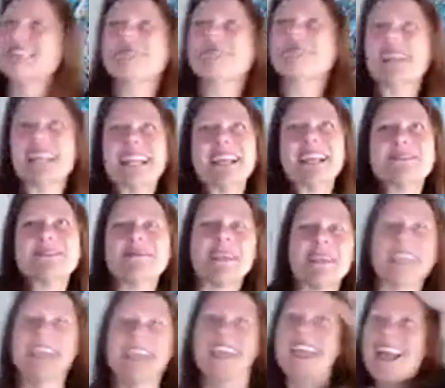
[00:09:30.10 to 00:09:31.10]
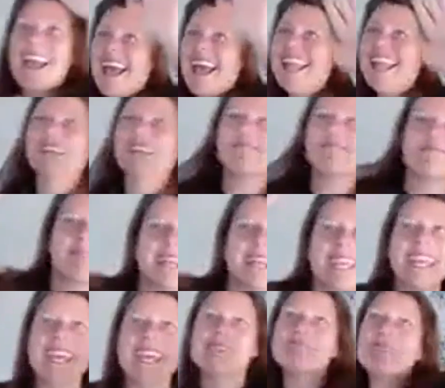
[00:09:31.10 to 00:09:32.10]
money loves me. I love
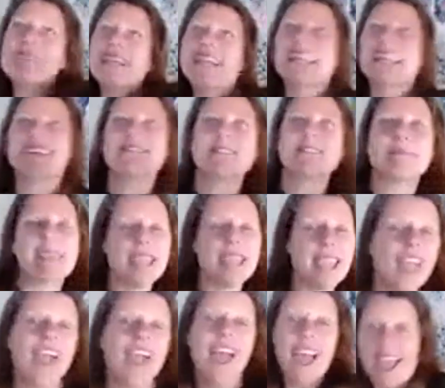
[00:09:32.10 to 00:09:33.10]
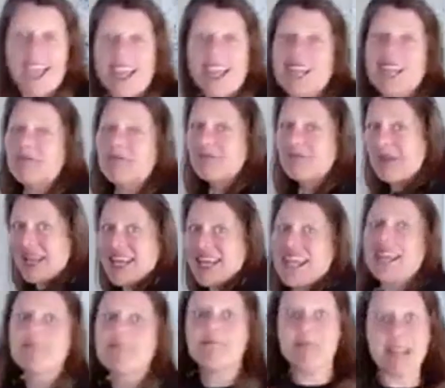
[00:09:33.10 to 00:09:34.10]
money and money loves me. I love money
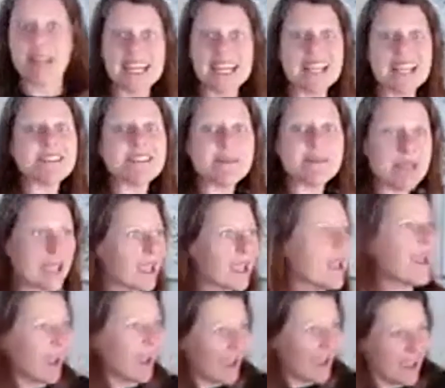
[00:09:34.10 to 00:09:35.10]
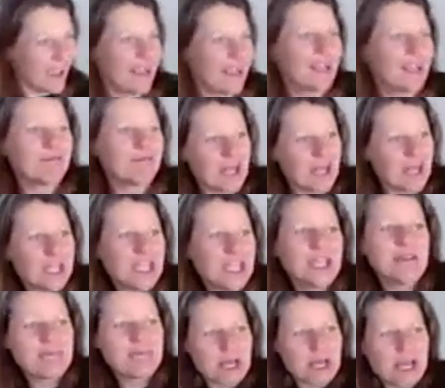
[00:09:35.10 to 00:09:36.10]
and money loves me. I love money
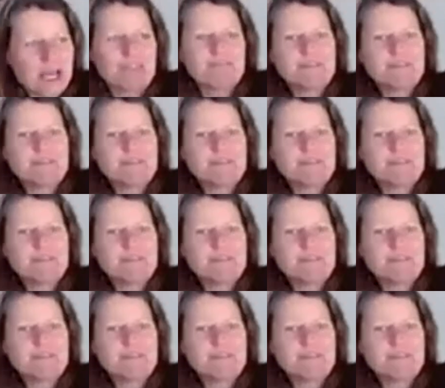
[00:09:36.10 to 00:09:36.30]
and money loves